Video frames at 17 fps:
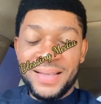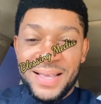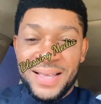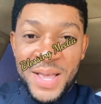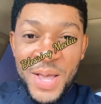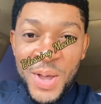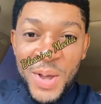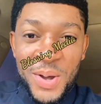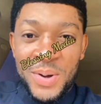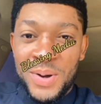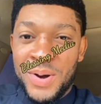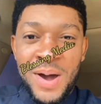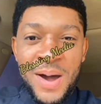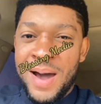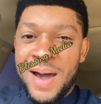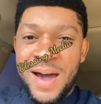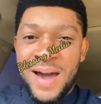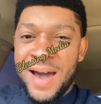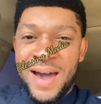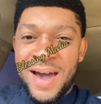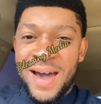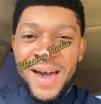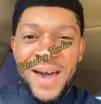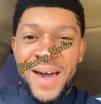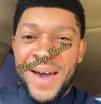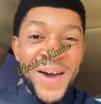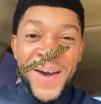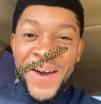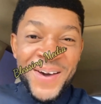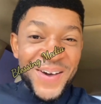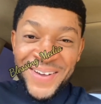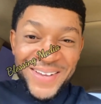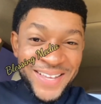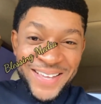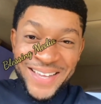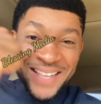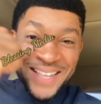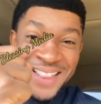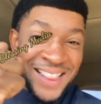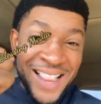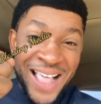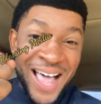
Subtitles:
that he was involved with the accident.